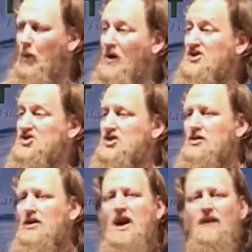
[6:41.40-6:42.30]
that once in
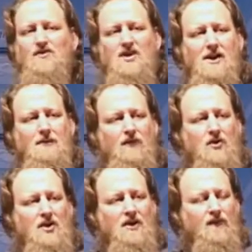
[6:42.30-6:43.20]
your lifetime, if
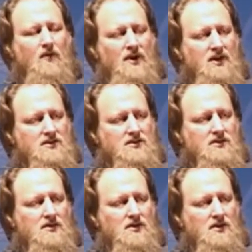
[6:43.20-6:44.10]
you can afford
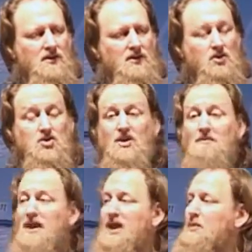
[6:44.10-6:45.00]
it, you should
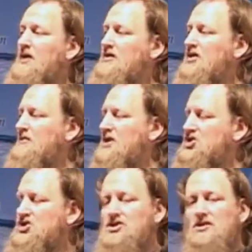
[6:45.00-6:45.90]
make
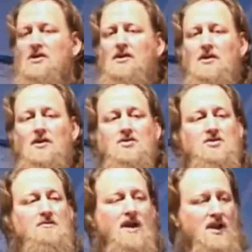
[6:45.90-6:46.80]
pilgrimage
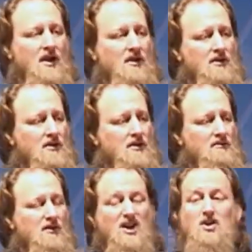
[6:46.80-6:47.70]
to Mecca,
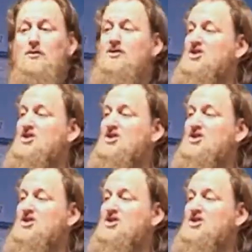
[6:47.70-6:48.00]
where you will